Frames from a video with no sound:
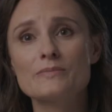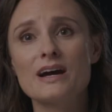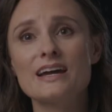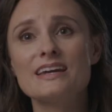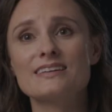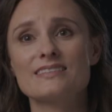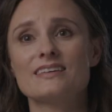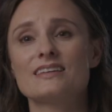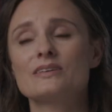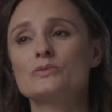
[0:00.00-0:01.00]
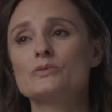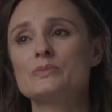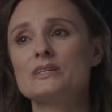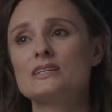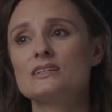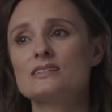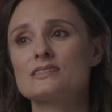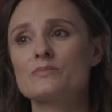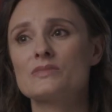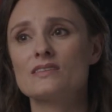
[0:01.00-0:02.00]
Mike, that it will be
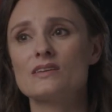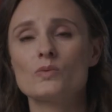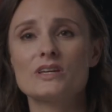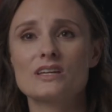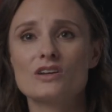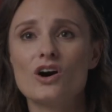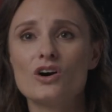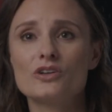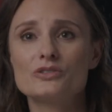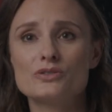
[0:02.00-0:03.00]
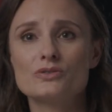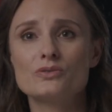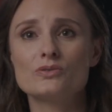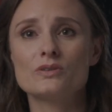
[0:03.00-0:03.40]
something that we can all do